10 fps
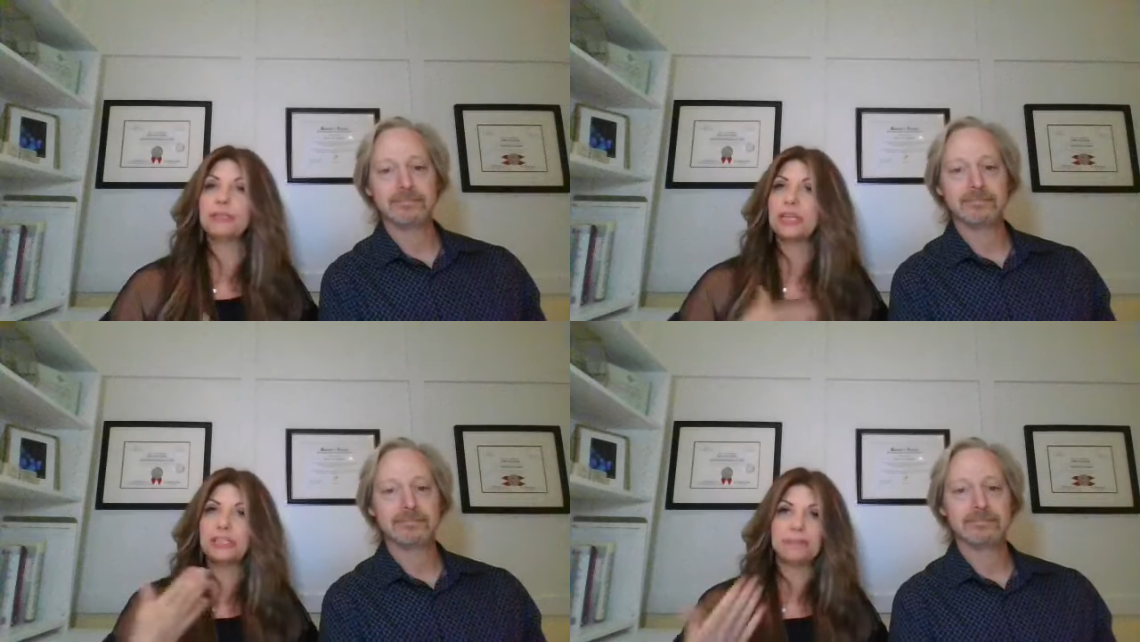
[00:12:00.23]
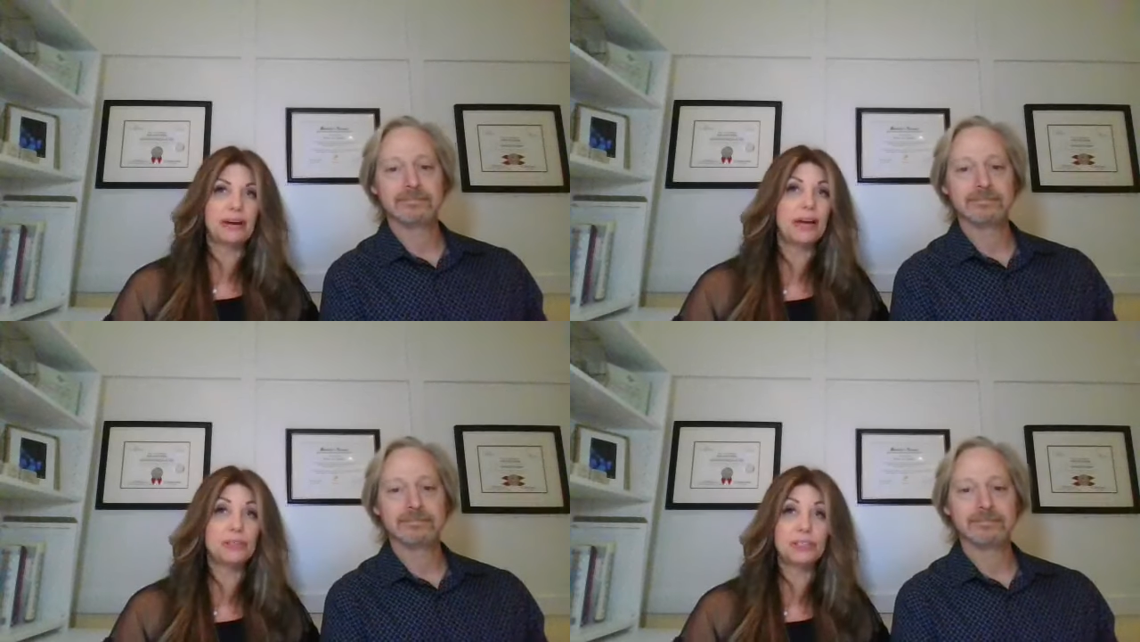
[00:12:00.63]
Speaker 1: You'll
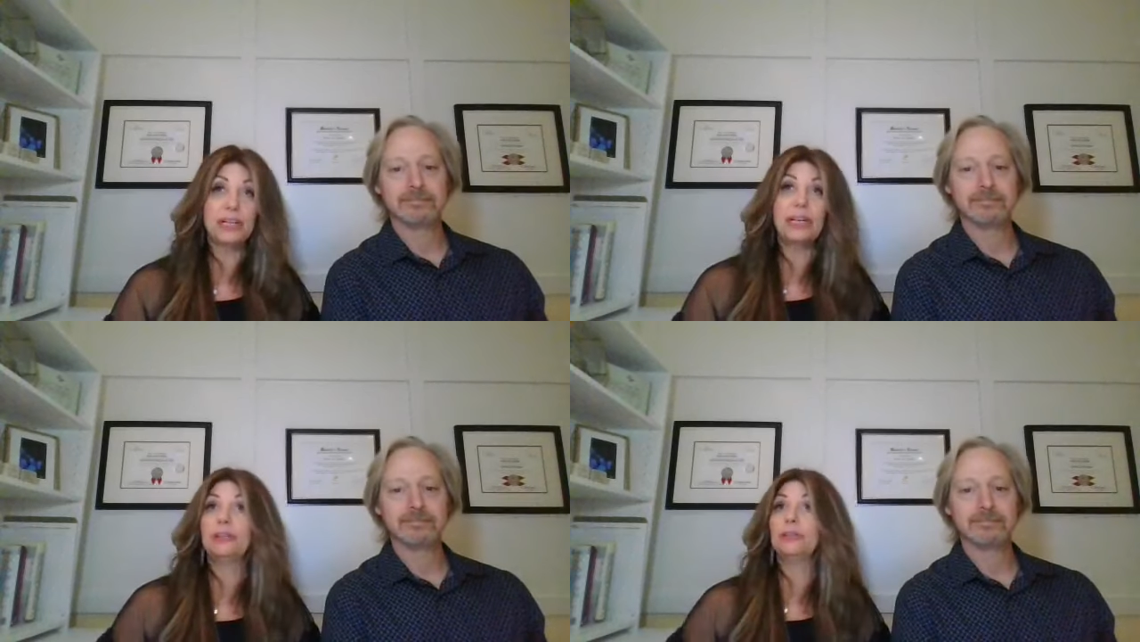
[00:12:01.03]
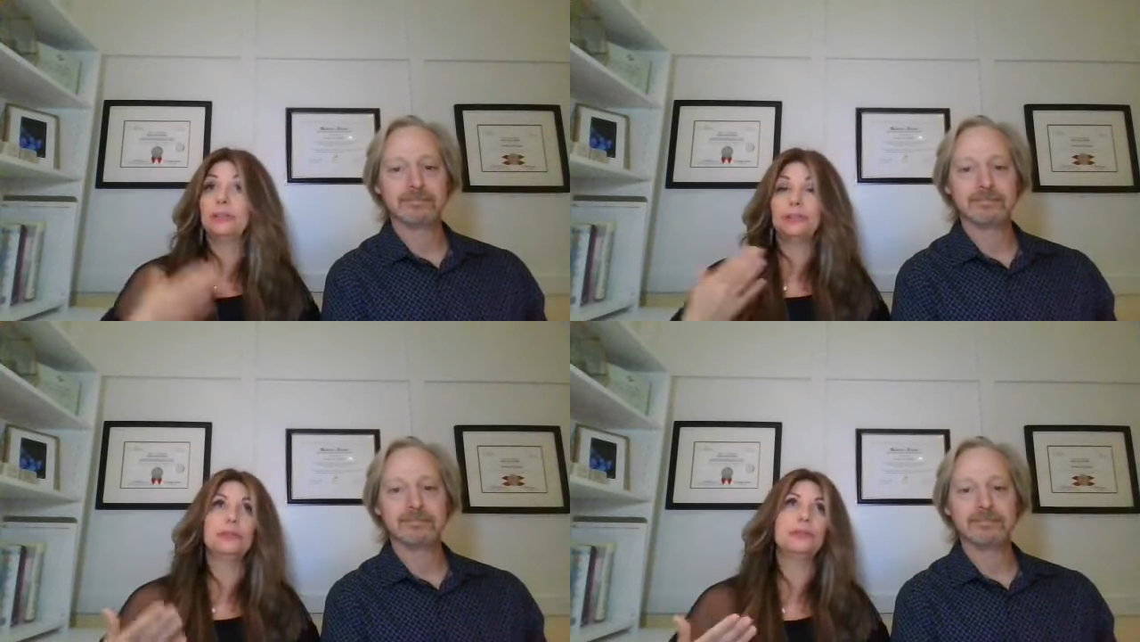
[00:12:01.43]
justify your sin.
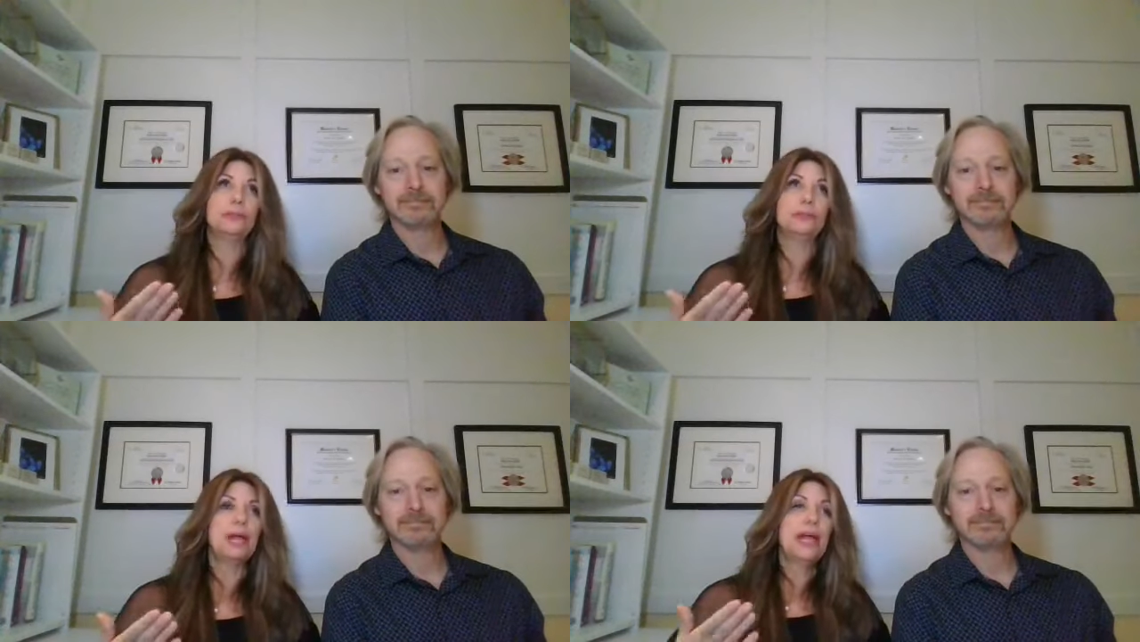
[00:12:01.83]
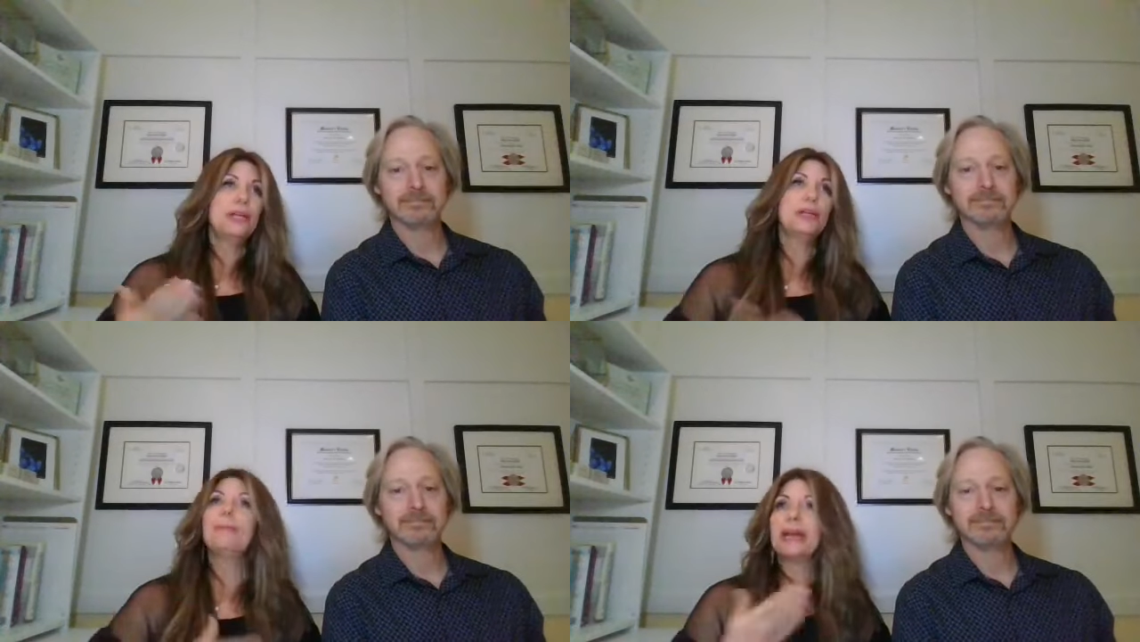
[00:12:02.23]
You'll you'll
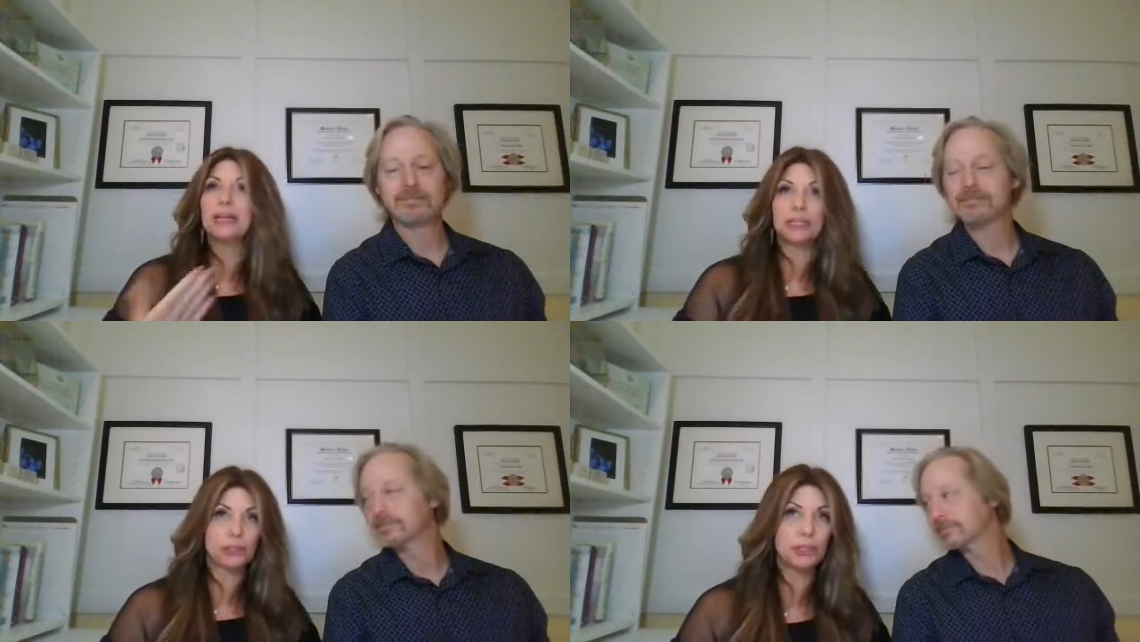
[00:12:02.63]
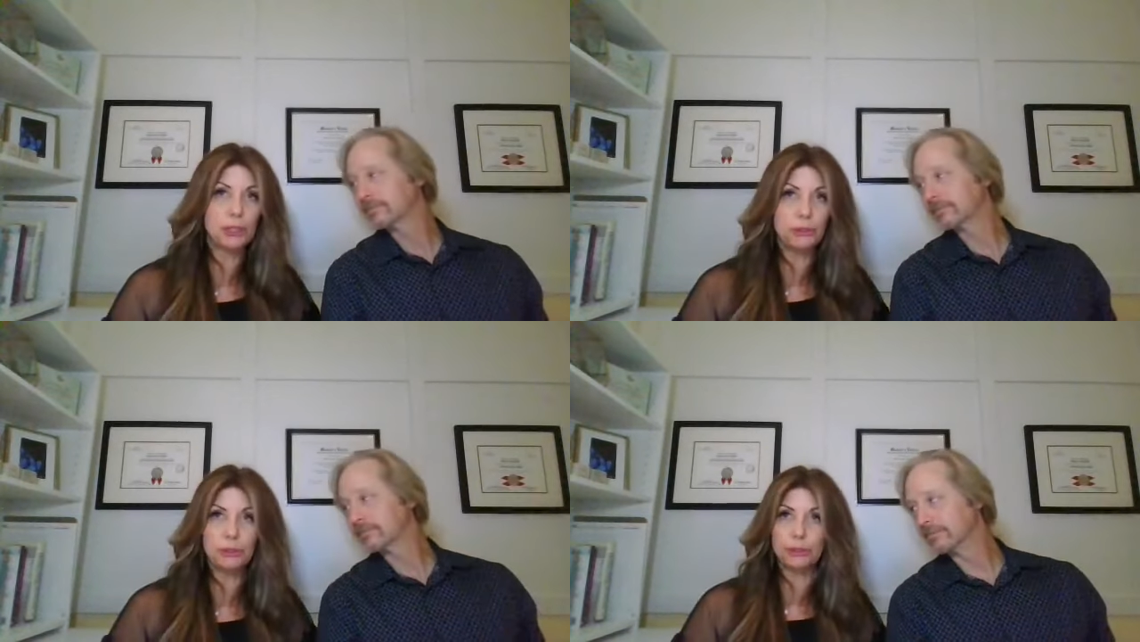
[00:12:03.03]
you'll make
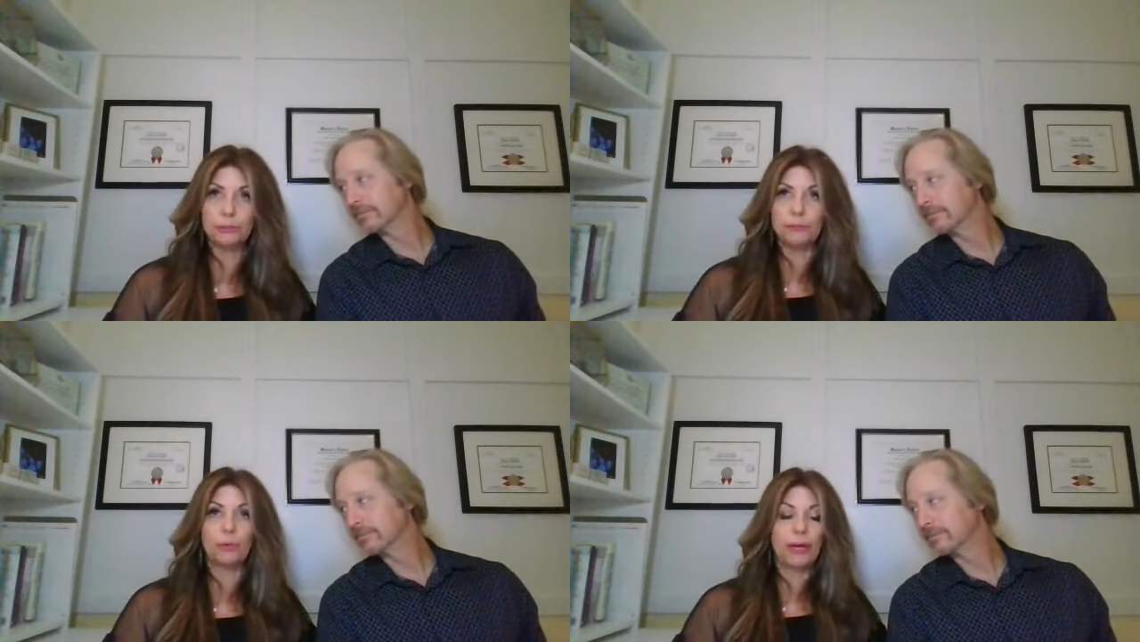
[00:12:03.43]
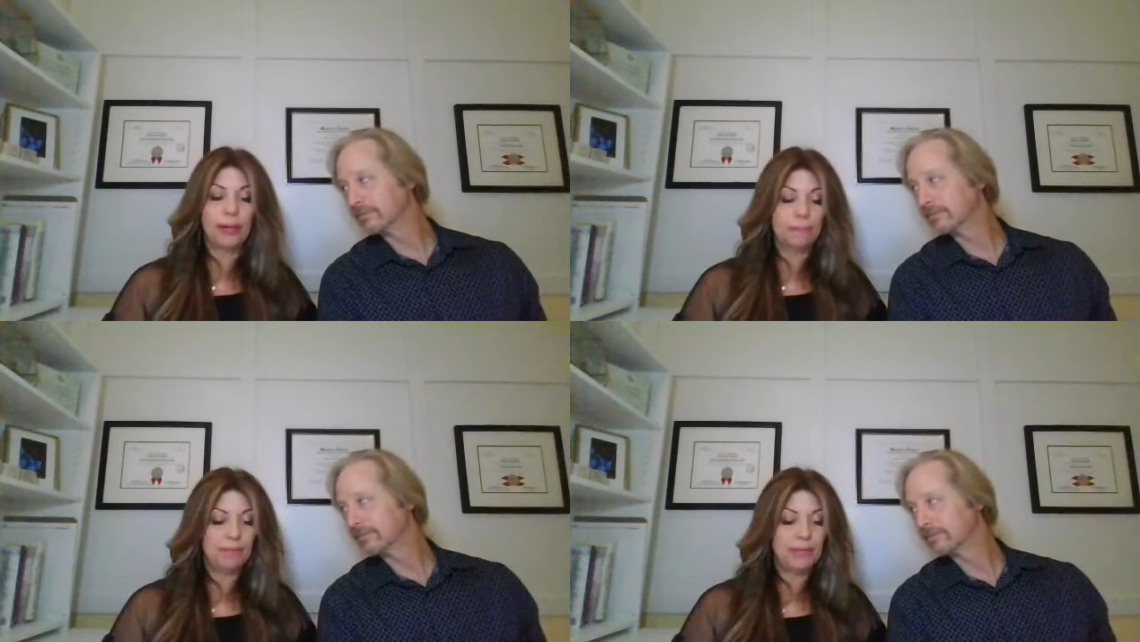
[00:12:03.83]
excuses for it.